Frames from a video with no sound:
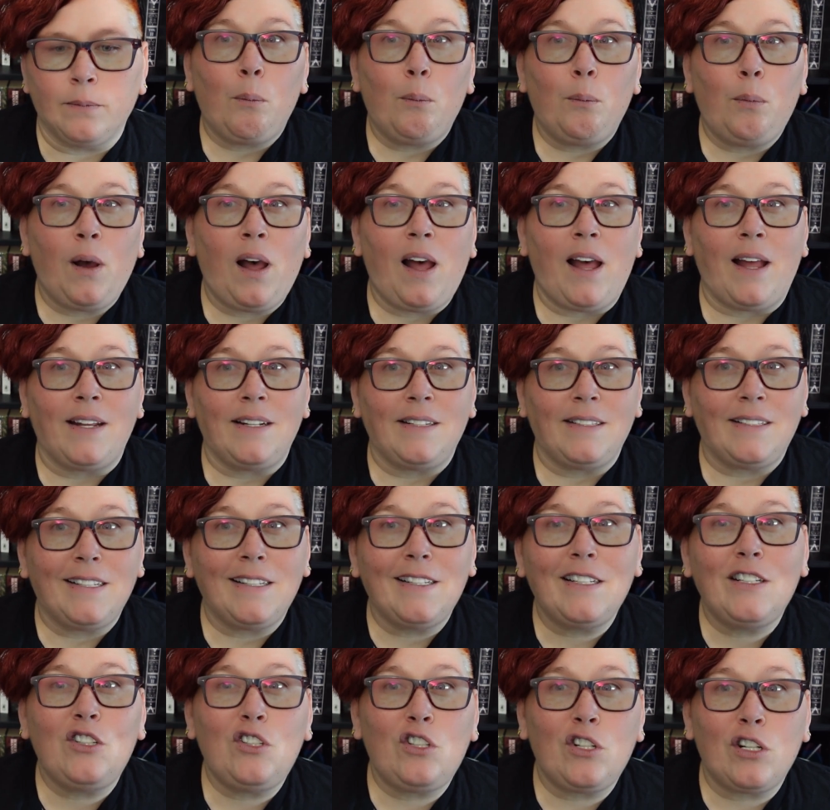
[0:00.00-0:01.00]
But
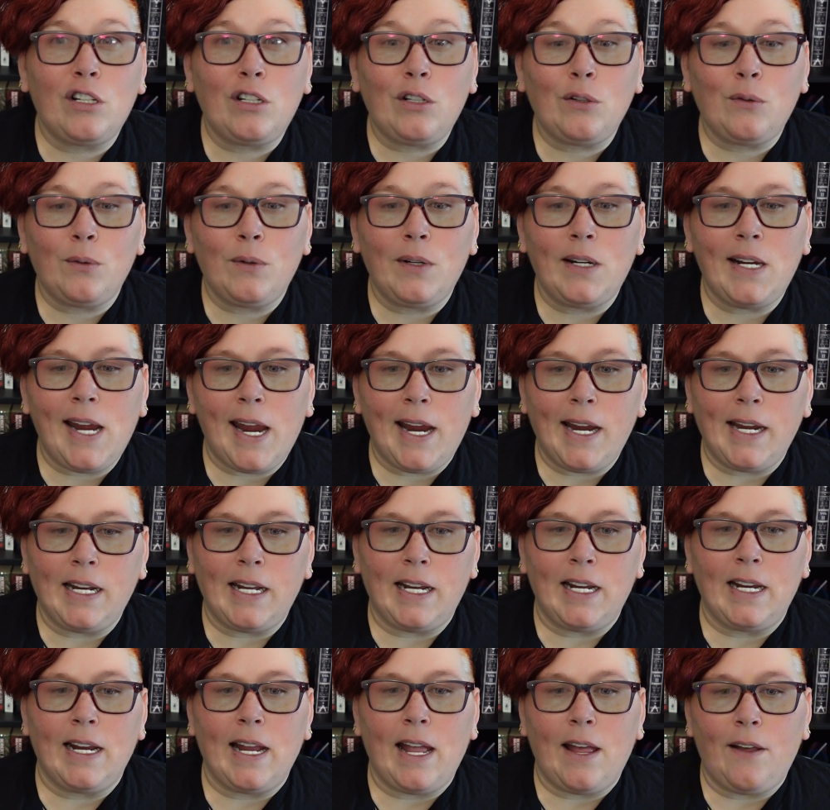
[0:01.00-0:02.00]
just
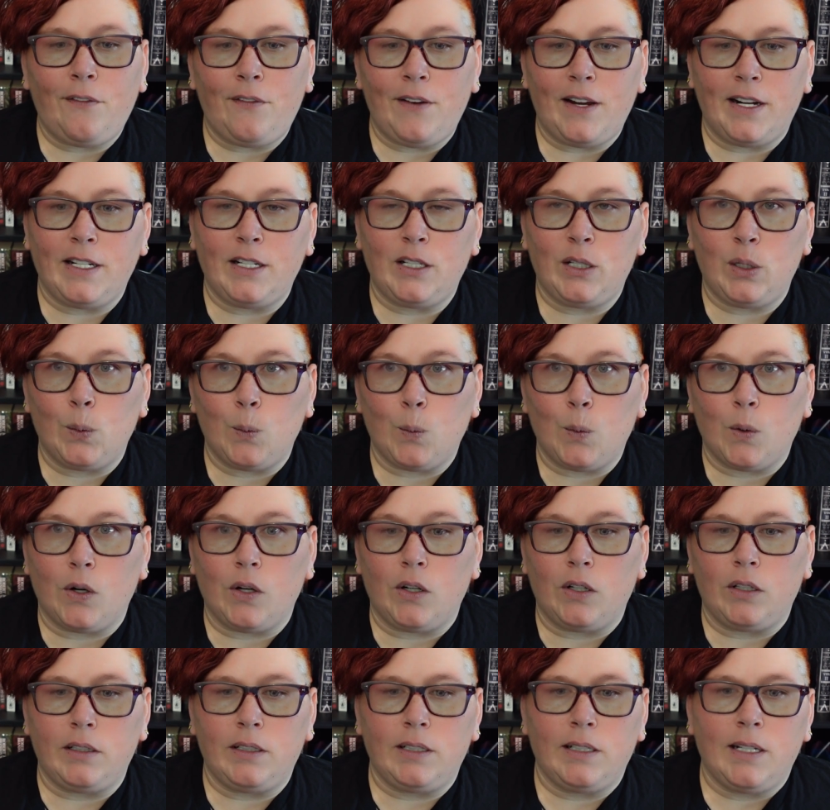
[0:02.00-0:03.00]
creating a fantasy
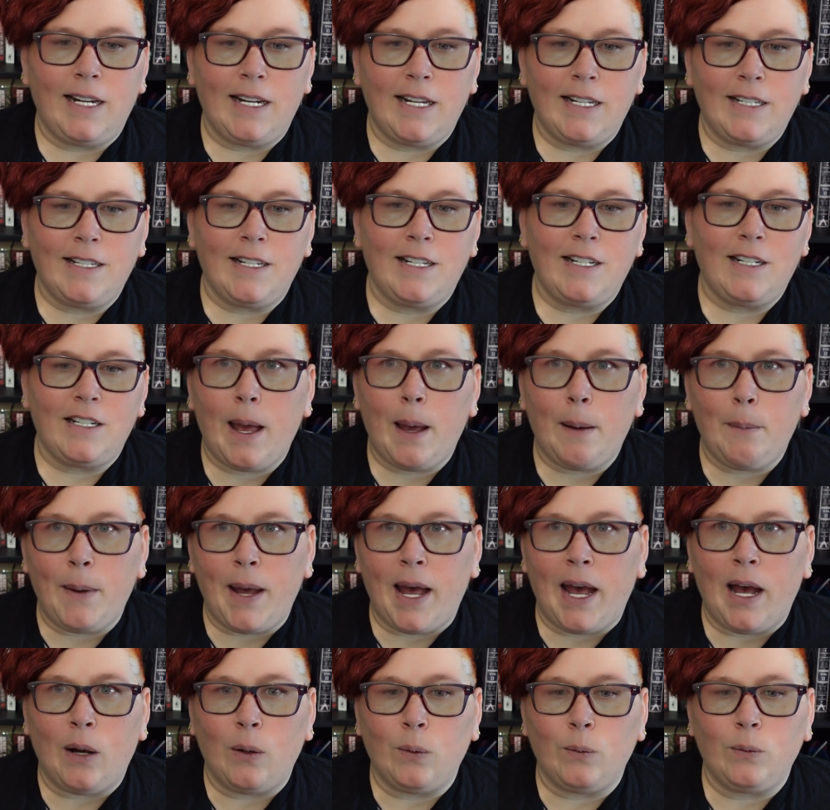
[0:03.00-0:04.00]
world isn't
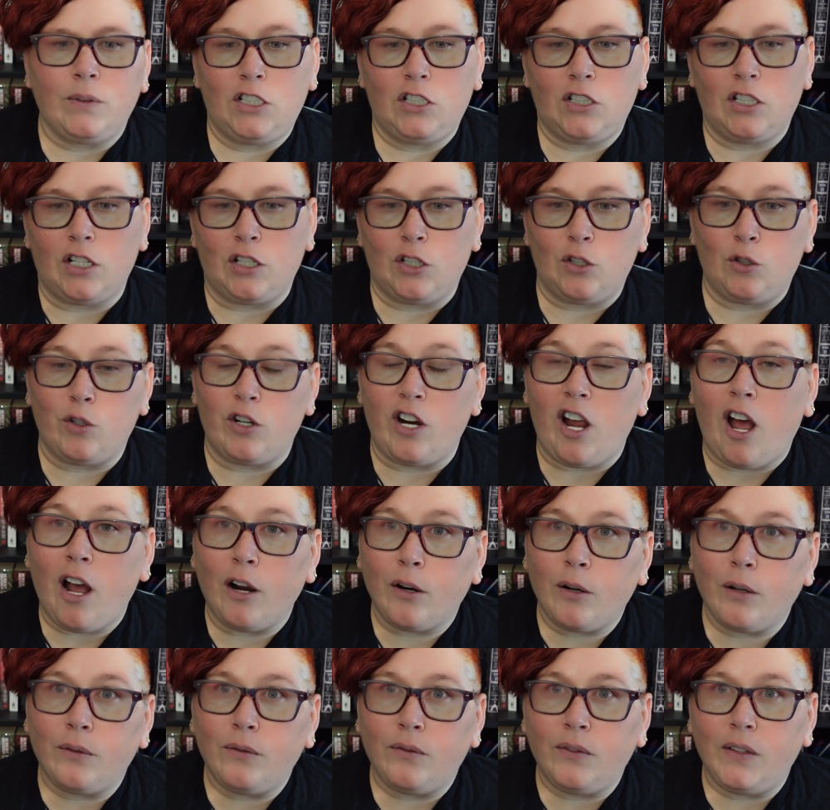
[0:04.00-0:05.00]
about just
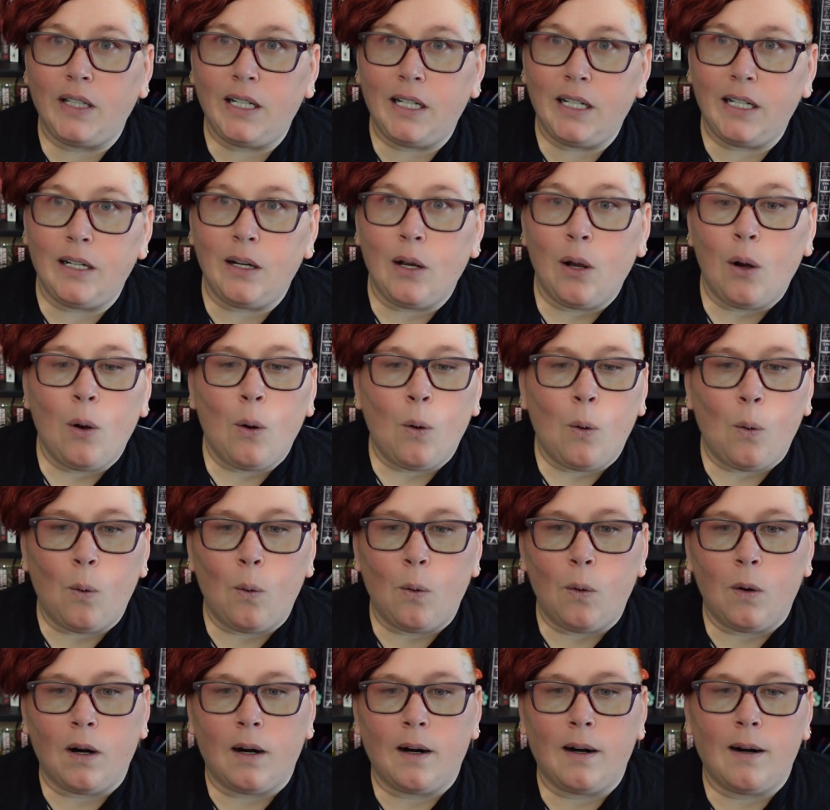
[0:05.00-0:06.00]
geography
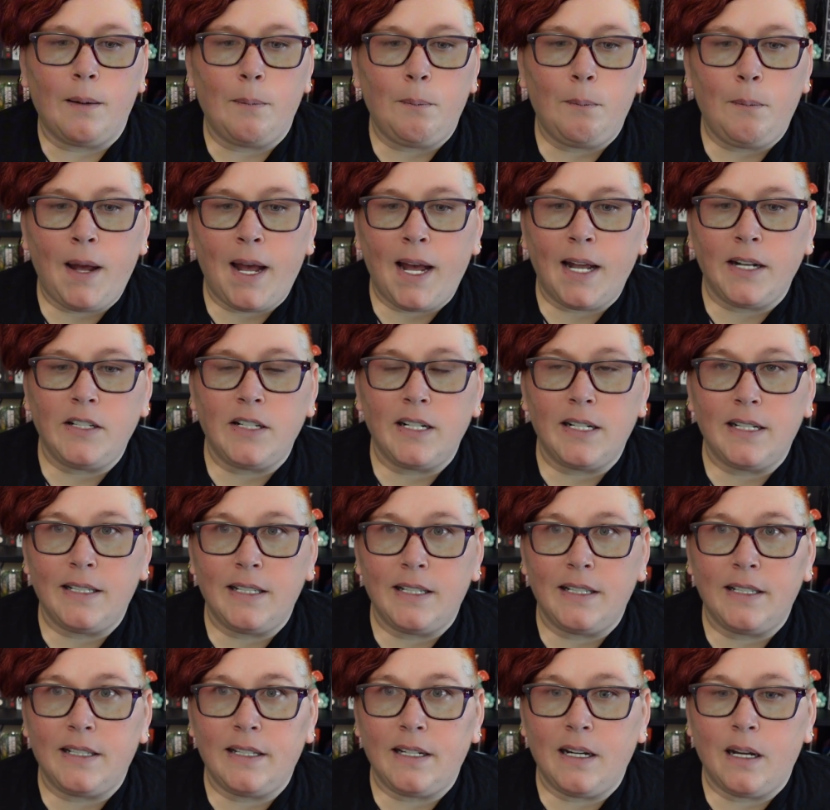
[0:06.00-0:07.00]
or magic
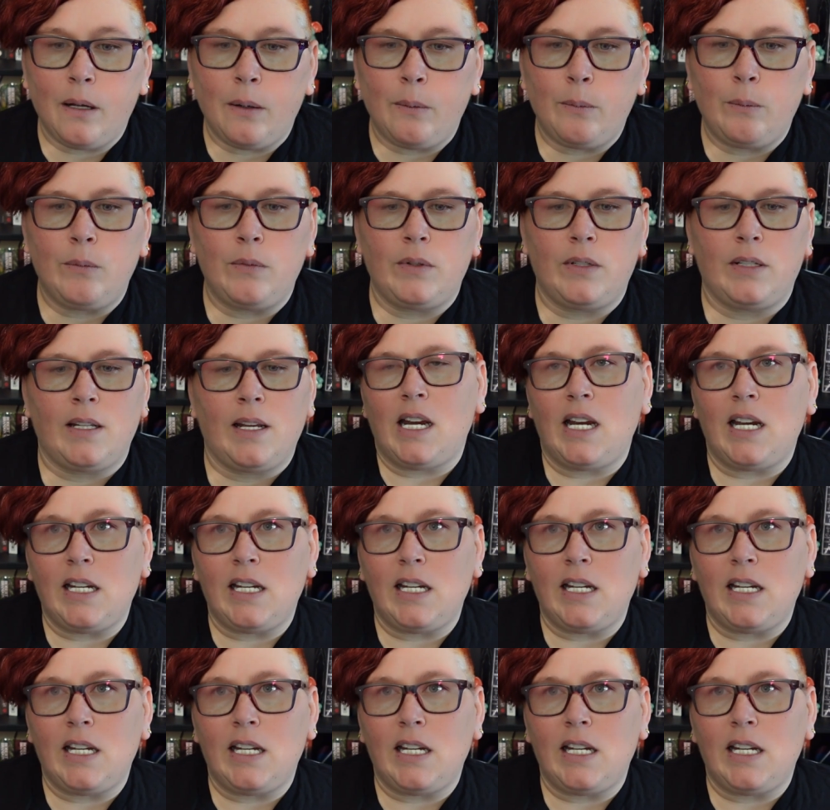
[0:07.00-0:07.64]
systems.